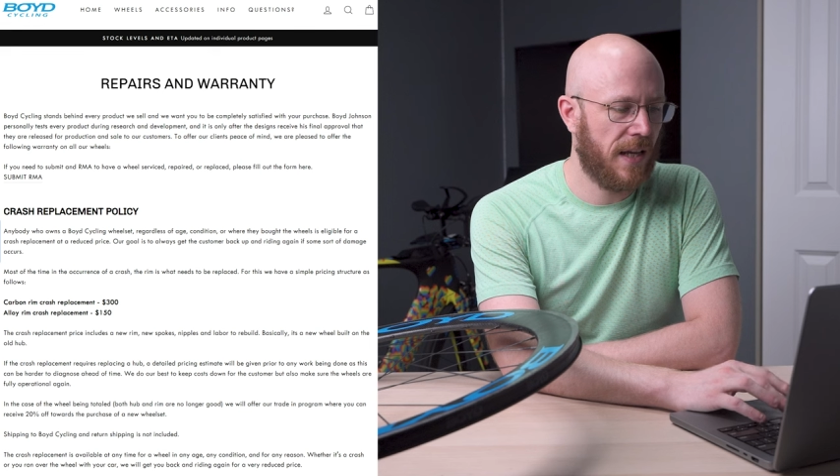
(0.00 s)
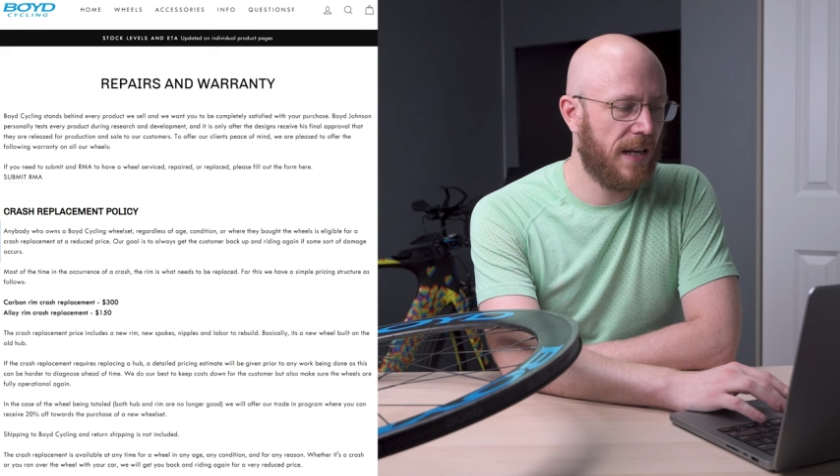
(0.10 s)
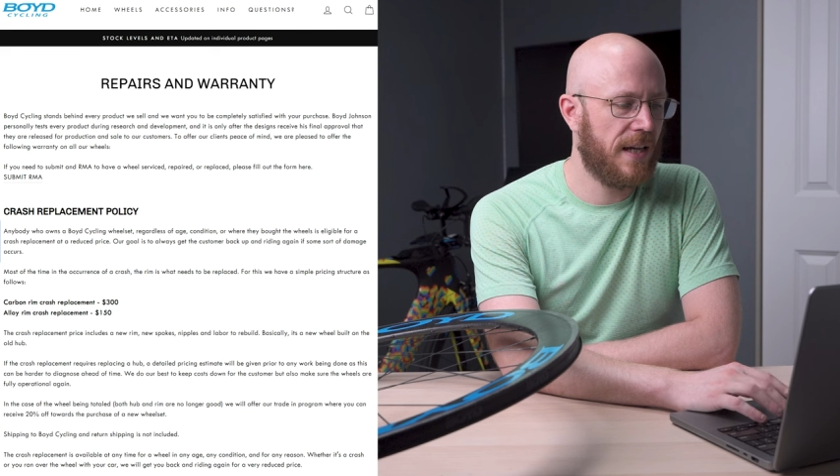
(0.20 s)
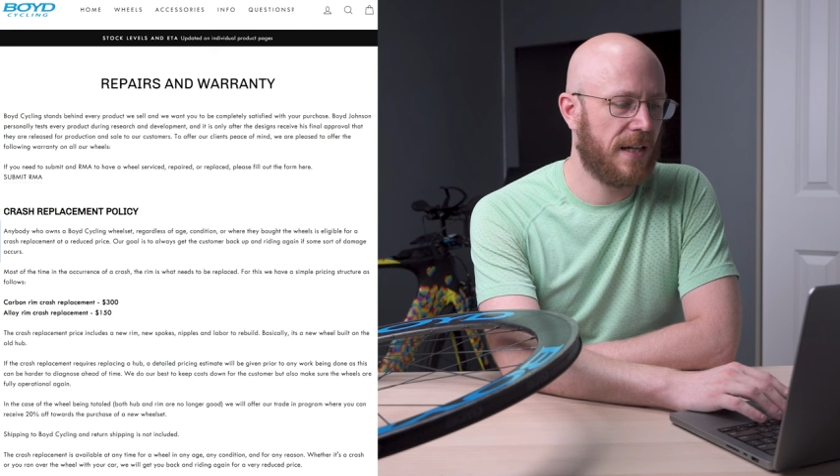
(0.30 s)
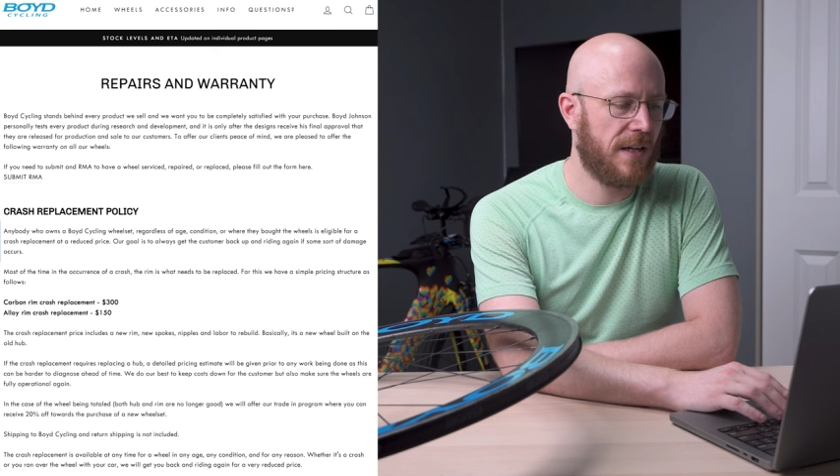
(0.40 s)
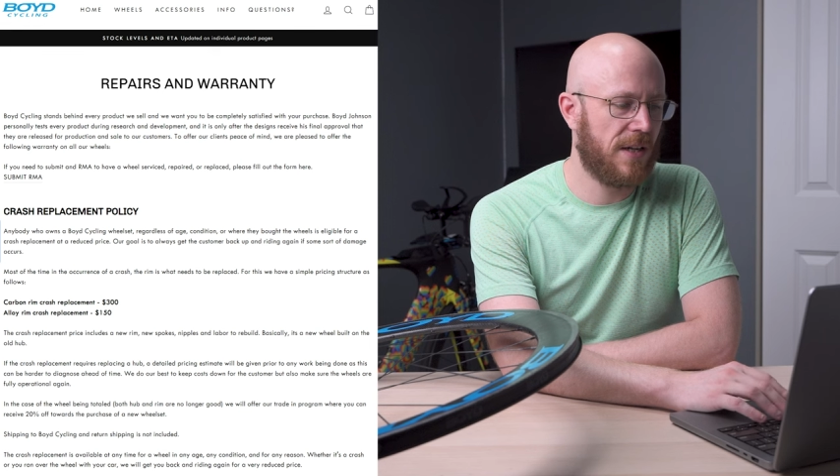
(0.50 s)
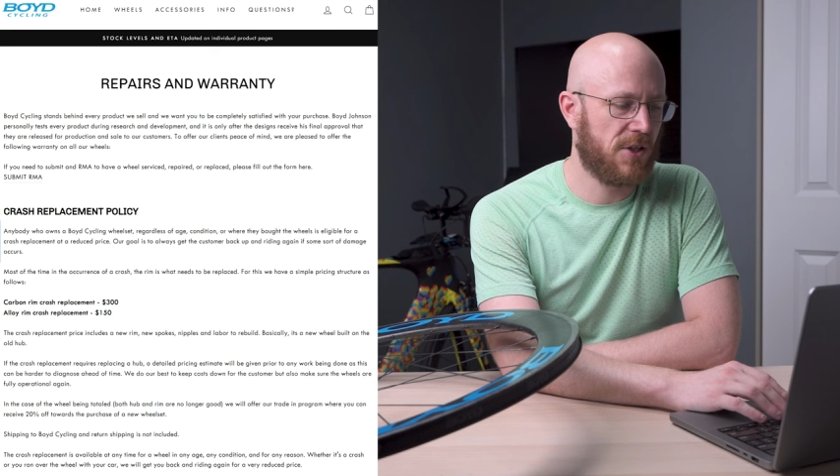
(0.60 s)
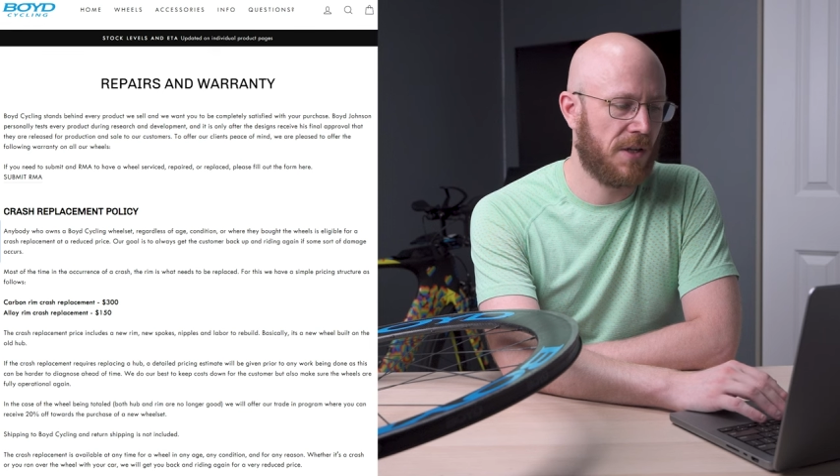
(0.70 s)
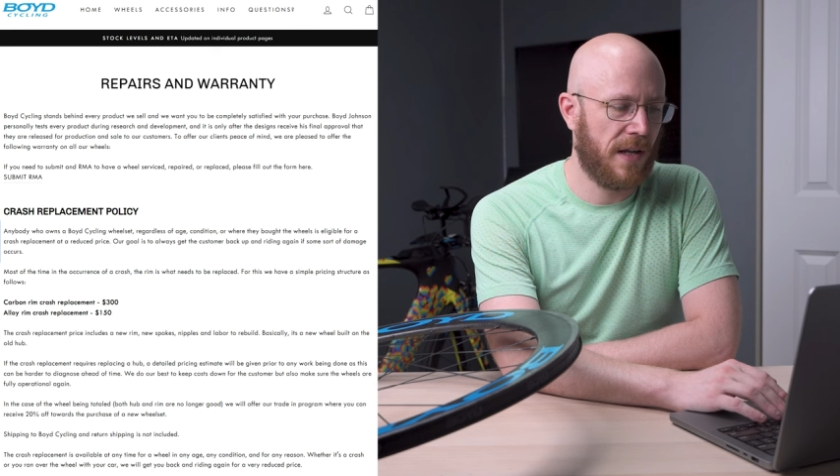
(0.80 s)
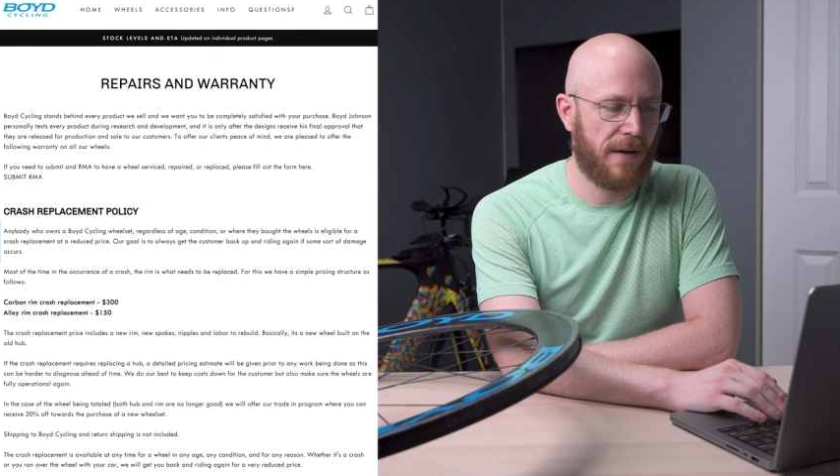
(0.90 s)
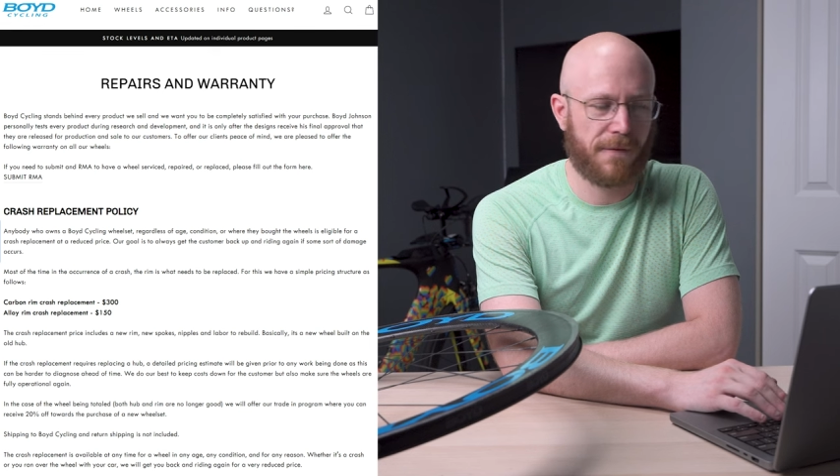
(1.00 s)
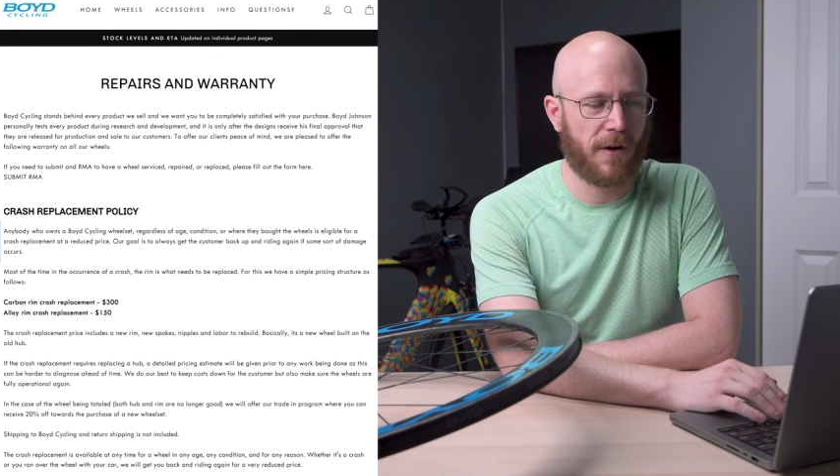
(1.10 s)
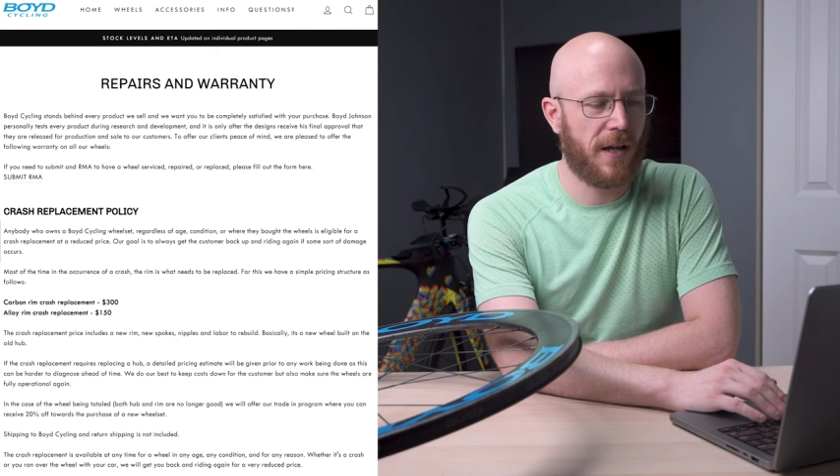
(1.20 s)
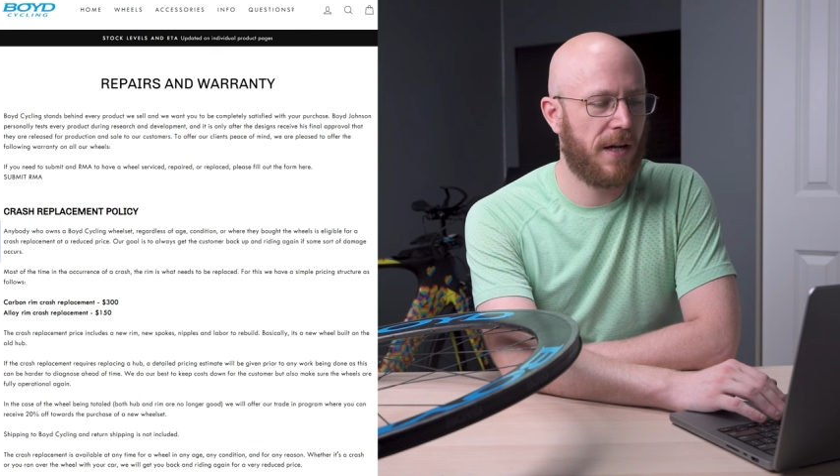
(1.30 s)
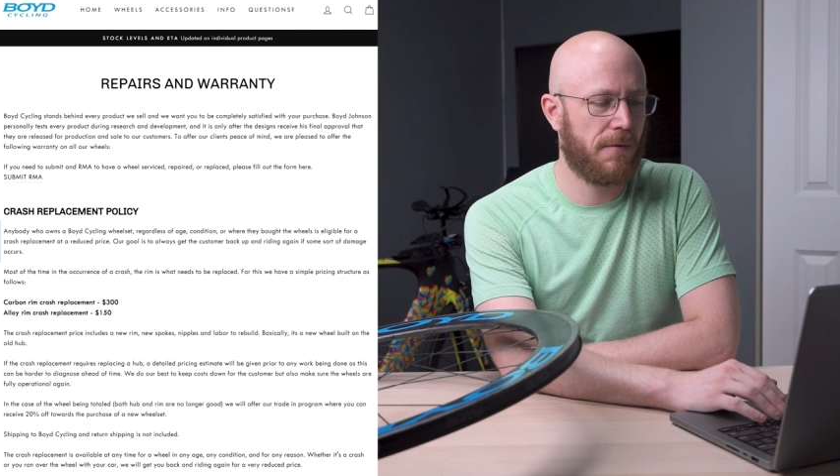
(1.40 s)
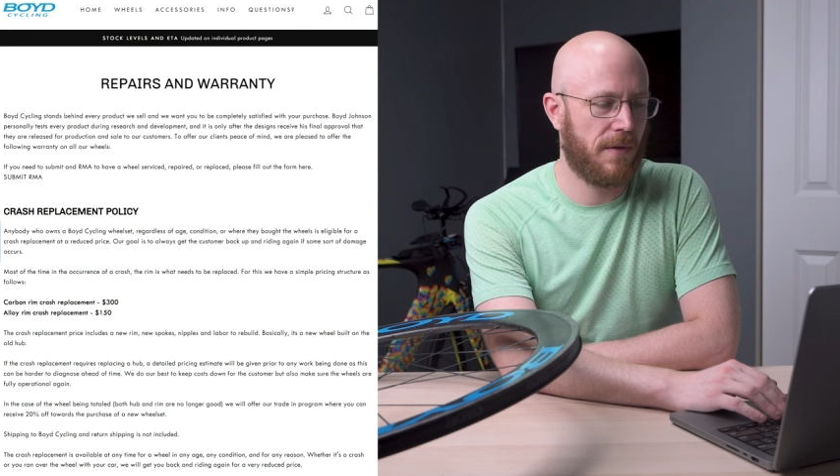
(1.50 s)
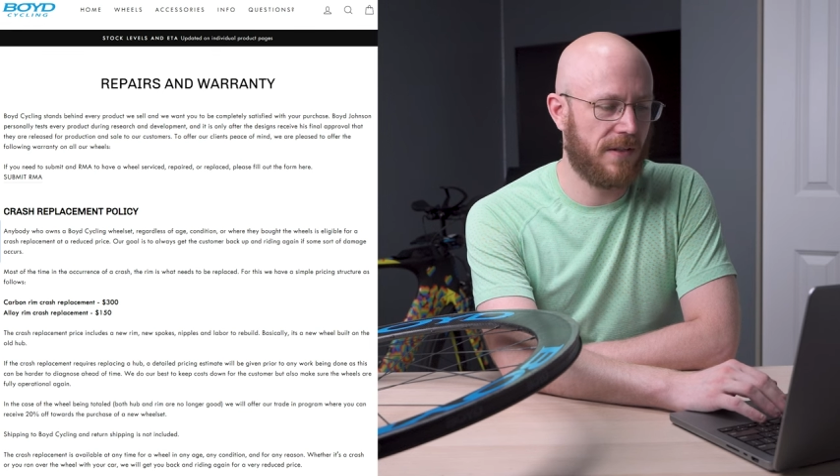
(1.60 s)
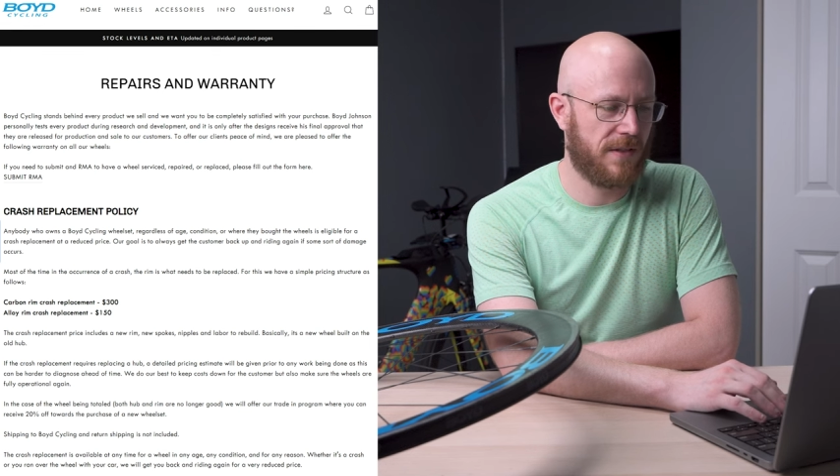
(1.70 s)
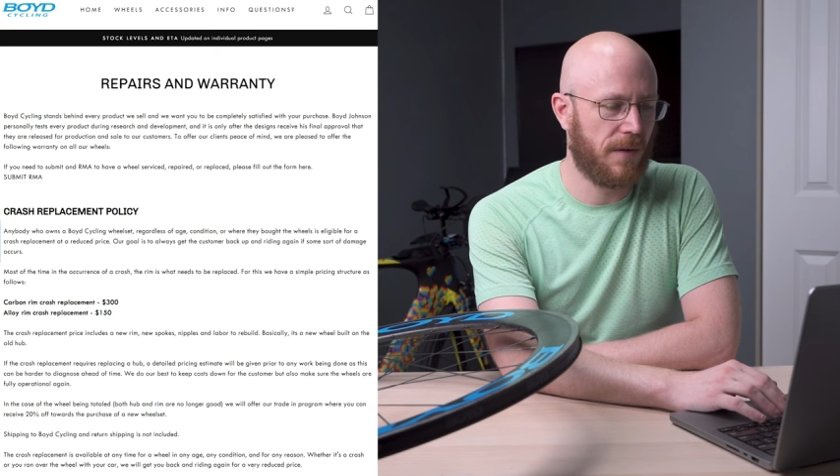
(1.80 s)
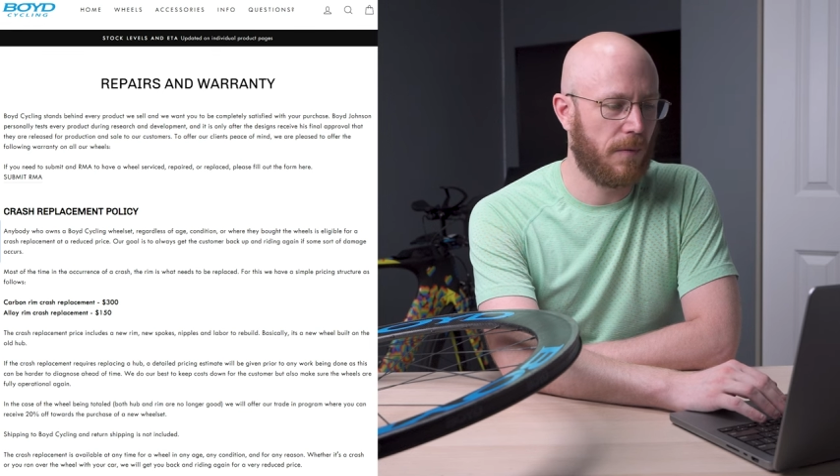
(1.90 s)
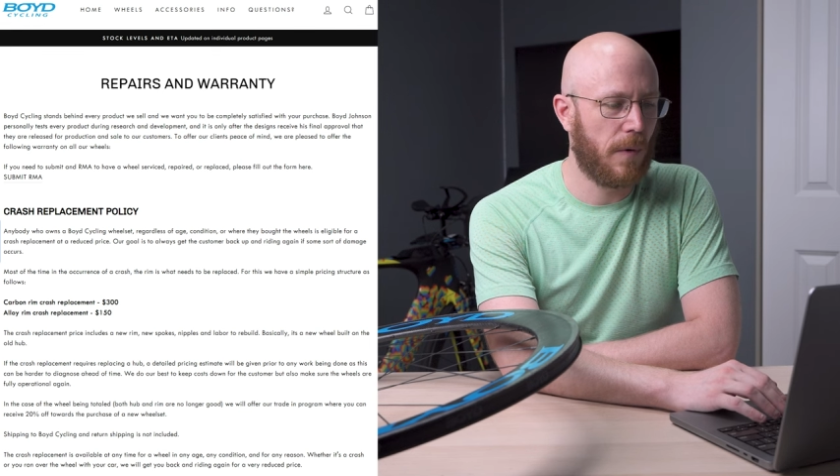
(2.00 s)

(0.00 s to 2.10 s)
any condition, and for any reason.